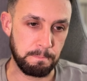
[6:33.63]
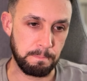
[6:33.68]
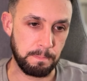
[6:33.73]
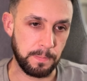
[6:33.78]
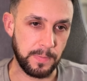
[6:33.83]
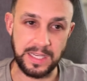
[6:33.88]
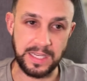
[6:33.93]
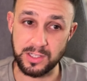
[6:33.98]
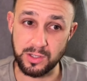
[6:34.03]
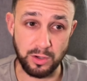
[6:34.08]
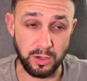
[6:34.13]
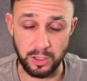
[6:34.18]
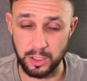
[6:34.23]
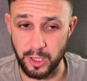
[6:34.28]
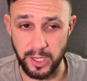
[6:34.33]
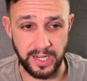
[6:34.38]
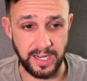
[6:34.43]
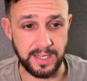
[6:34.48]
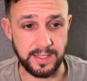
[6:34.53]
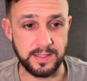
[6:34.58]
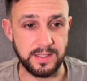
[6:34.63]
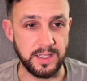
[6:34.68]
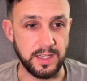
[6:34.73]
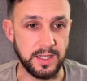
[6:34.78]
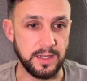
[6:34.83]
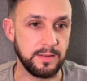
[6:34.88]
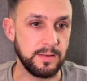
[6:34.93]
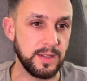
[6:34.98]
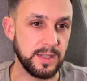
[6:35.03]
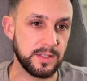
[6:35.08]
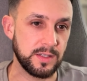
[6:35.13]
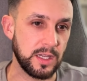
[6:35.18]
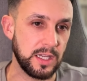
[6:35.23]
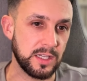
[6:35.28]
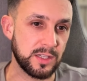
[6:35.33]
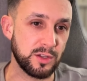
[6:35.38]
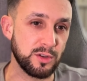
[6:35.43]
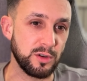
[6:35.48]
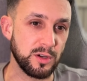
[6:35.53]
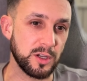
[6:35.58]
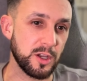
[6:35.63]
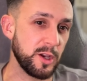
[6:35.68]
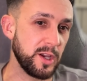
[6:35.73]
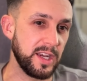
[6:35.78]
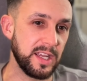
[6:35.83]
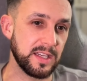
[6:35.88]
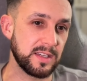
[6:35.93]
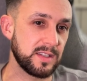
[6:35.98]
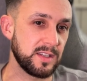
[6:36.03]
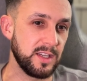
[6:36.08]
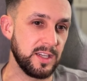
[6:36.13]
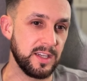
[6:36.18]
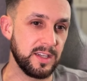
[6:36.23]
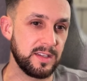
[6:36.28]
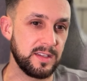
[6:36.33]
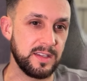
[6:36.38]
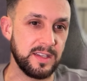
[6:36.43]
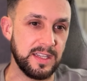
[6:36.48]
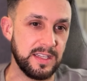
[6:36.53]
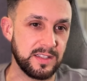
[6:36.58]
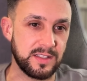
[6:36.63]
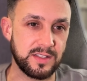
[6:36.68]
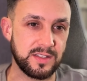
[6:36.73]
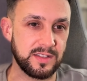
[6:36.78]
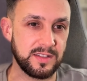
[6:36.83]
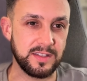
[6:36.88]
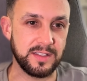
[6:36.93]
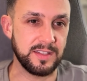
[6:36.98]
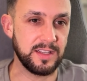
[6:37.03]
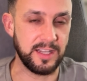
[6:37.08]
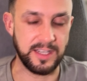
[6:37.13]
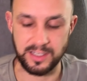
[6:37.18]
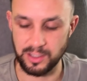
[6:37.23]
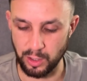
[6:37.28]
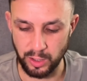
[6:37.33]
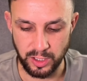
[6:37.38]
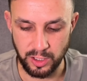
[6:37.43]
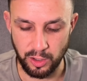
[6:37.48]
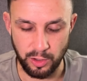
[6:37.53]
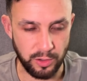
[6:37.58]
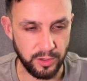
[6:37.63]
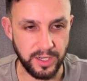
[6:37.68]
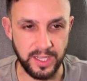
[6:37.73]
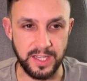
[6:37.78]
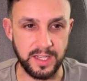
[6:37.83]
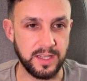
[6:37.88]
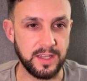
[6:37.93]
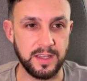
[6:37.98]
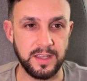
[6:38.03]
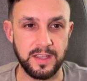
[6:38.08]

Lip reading: It's got to go in S tier. It's got to go in S tier. It's iconic.